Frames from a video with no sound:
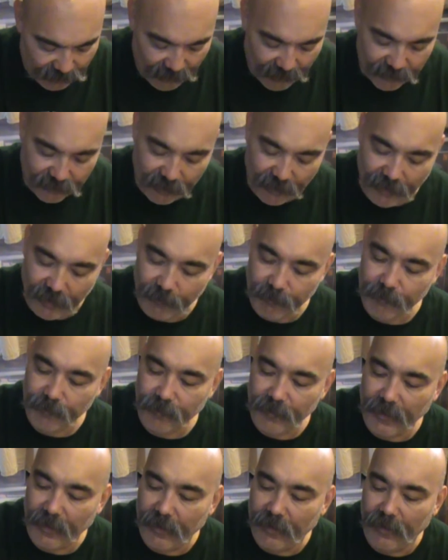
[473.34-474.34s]
is a
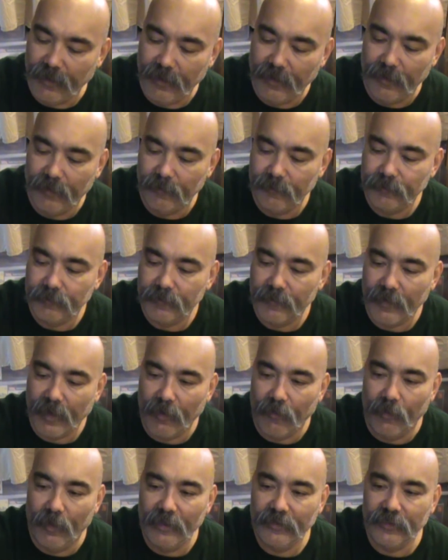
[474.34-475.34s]

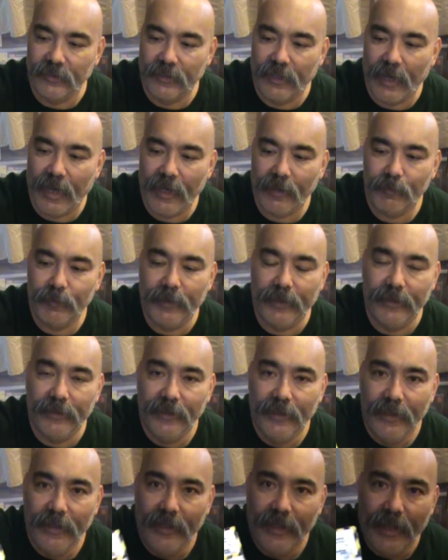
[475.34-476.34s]
resin cockpit,
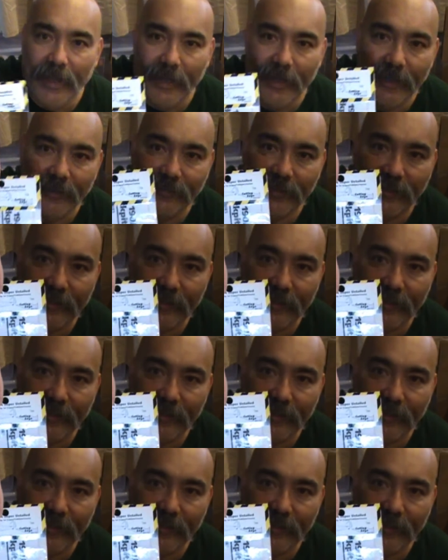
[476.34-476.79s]
and it has a